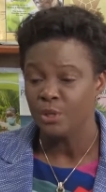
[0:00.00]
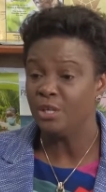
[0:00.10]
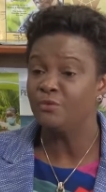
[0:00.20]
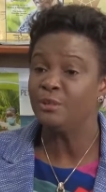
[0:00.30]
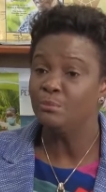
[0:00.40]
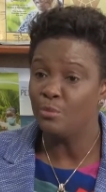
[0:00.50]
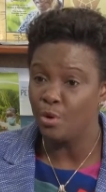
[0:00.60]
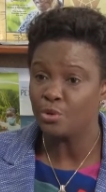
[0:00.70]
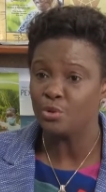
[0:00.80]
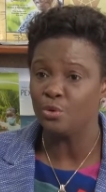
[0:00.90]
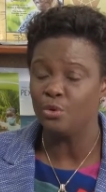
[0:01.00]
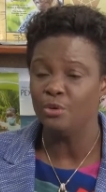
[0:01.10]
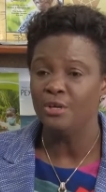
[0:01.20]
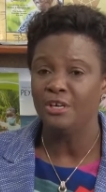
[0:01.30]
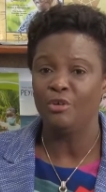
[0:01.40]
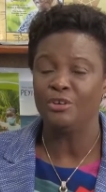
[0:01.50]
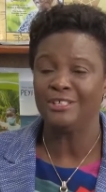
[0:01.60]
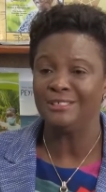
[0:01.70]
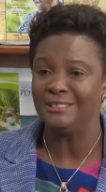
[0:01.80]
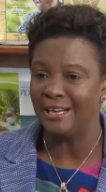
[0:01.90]
Even more so on
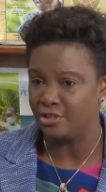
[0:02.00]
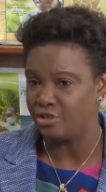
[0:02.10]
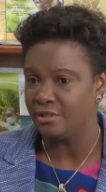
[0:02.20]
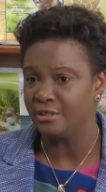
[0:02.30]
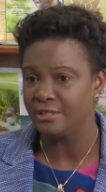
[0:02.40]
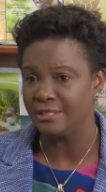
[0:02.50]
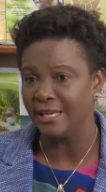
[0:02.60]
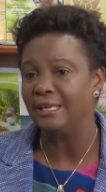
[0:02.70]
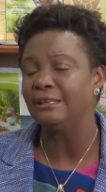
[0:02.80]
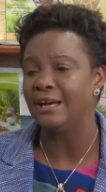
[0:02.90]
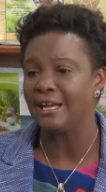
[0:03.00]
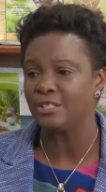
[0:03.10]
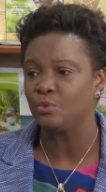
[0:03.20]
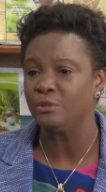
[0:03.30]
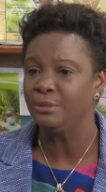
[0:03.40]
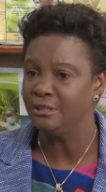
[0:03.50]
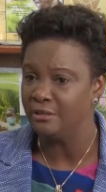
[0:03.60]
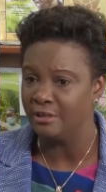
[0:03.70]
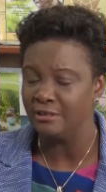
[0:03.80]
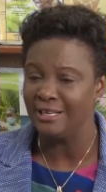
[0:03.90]
a national scale, as will be
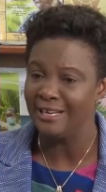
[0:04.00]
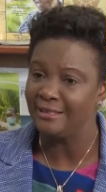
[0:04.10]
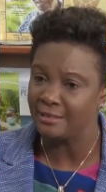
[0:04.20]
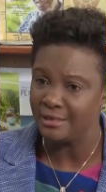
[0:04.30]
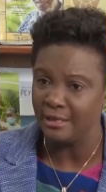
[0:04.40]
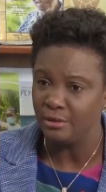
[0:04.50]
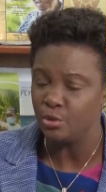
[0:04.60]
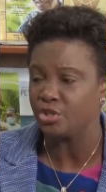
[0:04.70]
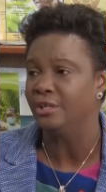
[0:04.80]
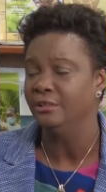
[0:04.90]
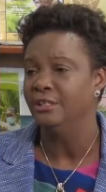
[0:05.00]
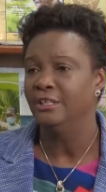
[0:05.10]
done in St. Lucia.